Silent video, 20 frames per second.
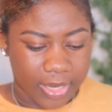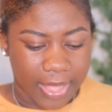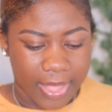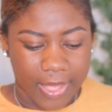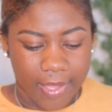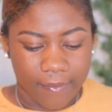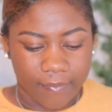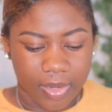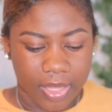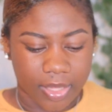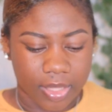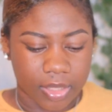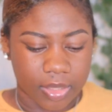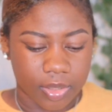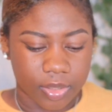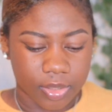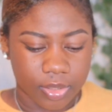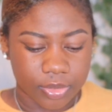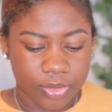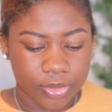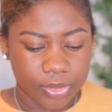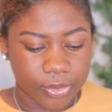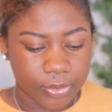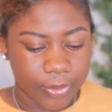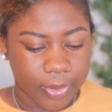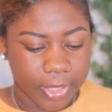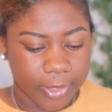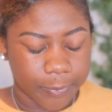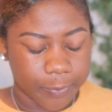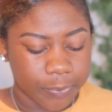to have like a look
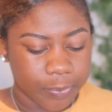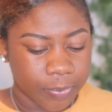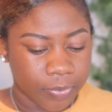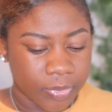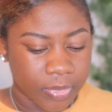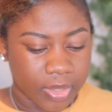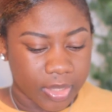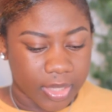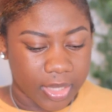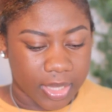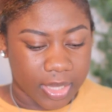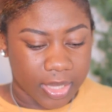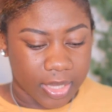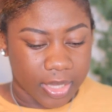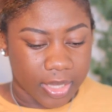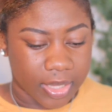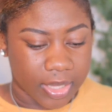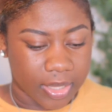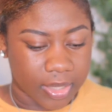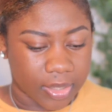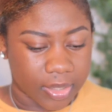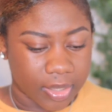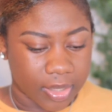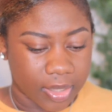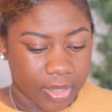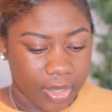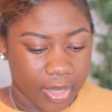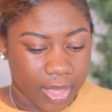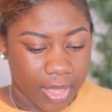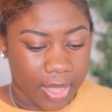to it and
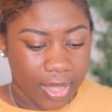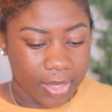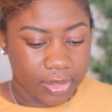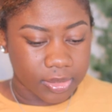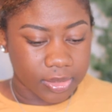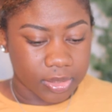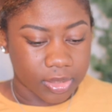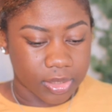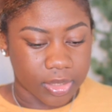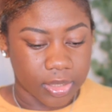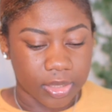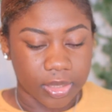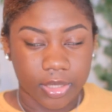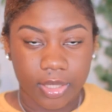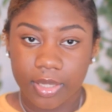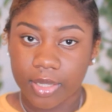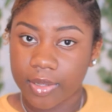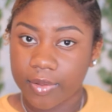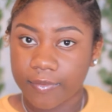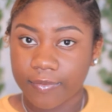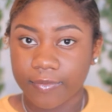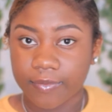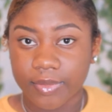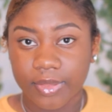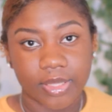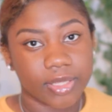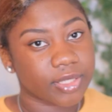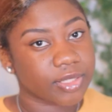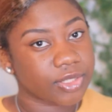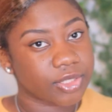I actually love
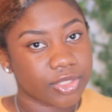this